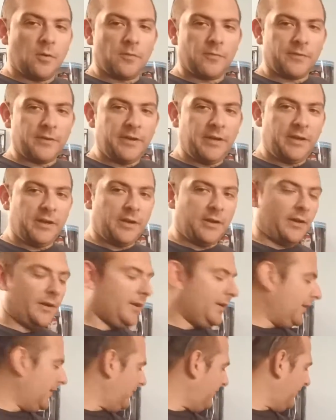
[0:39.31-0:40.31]
over
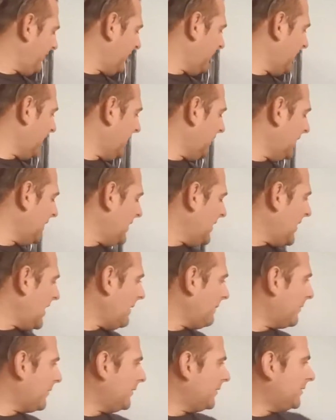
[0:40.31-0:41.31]
here and fill in,
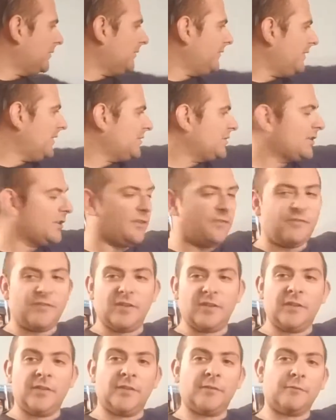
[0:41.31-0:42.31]
I'm going to eventually
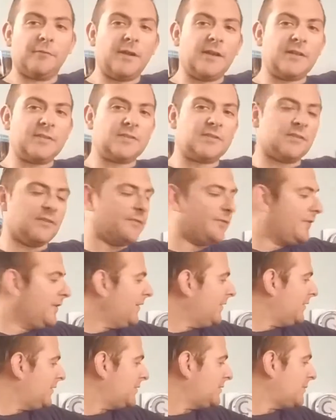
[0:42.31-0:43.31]
fill in the rest of
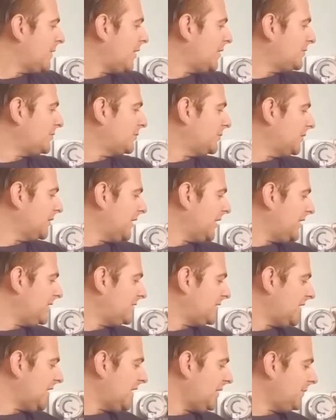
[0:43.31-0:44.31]
the small jewel
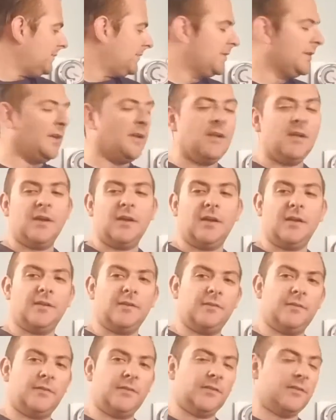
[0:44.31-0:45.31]
case games
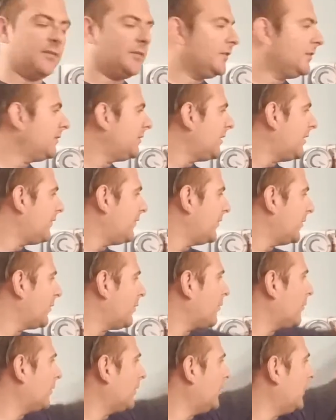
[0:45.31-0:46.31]
onto this shelf in the
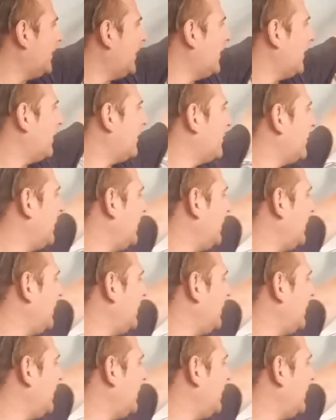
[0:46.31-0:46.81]
corner, and that gives